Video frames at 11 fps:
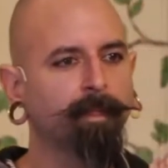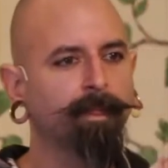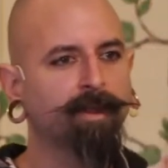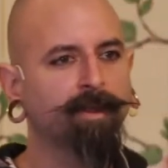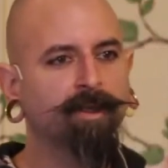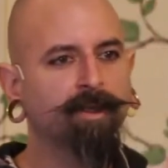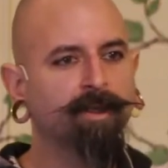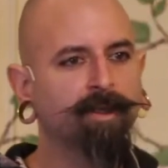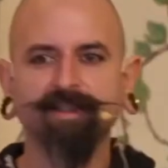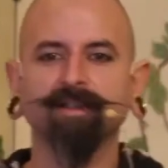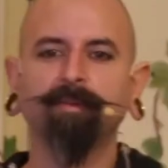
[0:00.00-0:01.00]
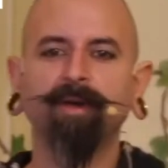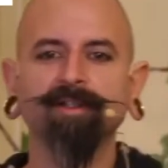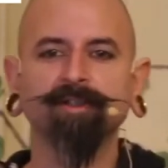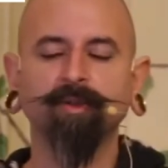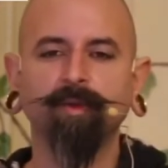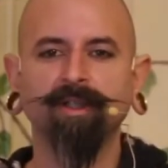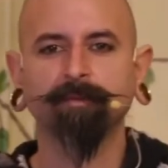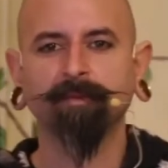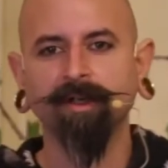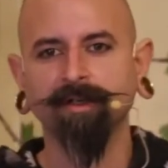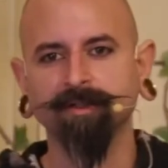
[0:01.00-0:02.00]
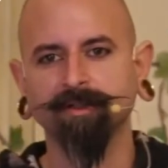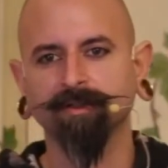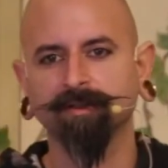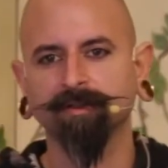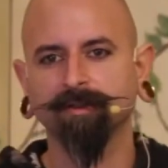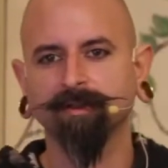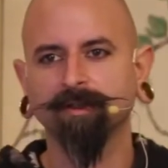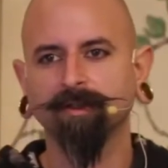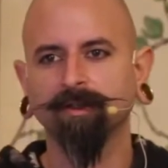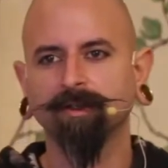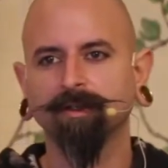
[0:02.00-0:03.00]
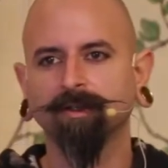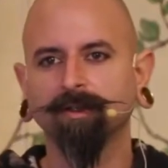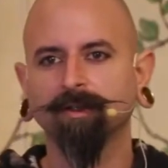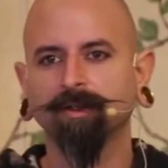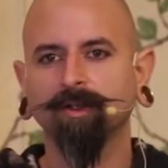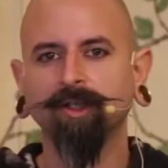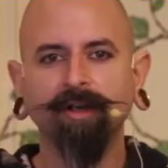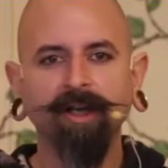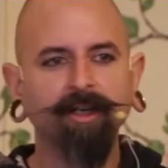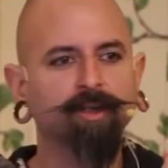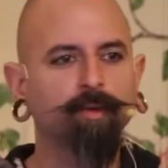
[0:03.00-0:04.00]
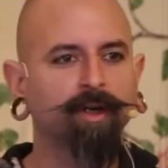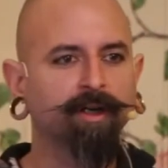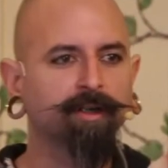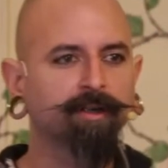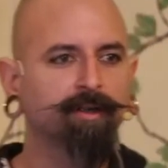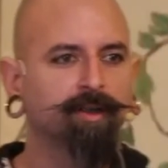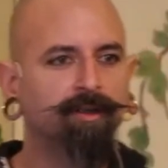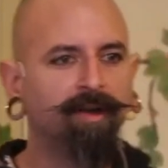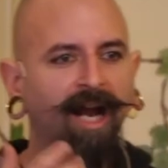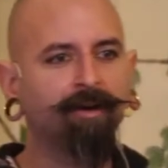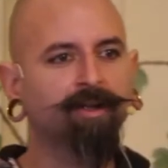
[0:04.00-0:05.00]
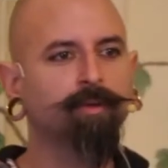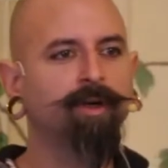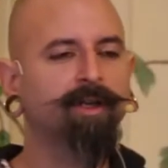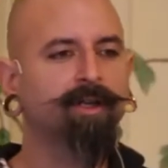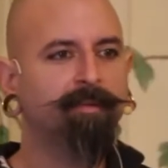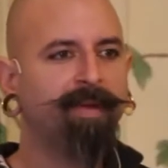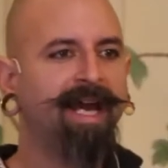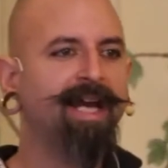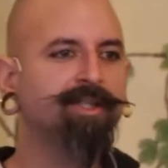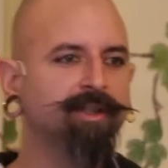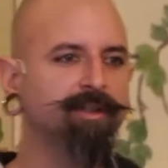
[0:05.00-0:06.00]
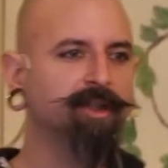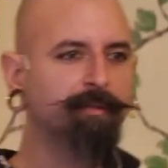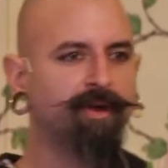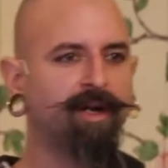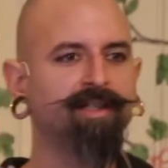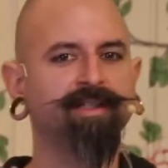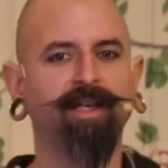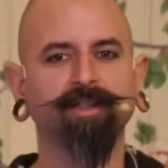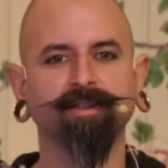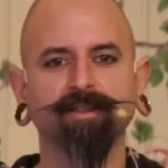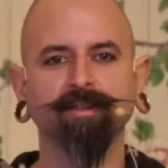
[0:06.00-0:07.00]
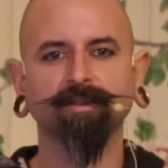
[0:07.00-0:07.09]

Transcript: your piece of the puzzle will emerge. Your inner work, your outer work, your passion, your process.